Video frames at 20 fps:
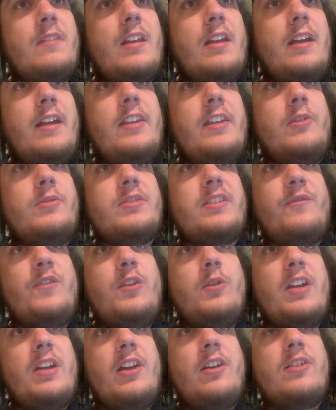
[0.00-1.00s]
there was a
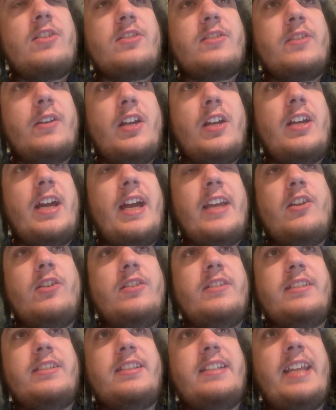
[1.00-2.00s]
few characters that I
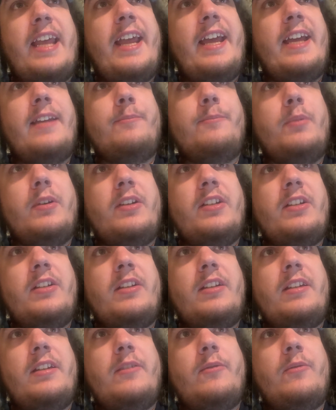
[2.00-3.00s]
couldn't stand, but
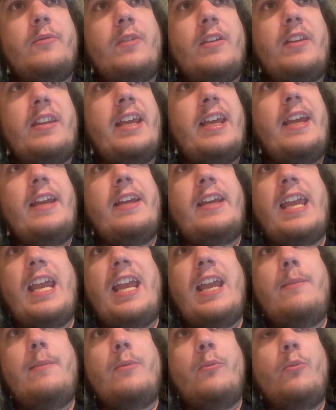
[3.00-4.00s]
they
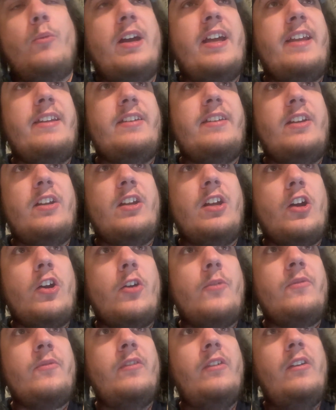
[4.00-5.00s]
came and went, you
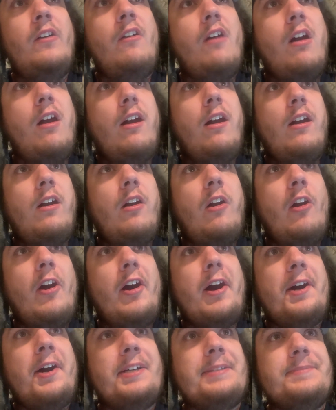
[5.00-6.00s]
know.
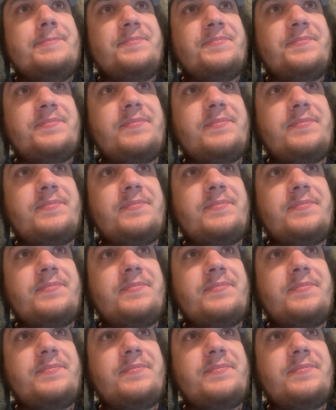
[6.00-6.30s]
Um,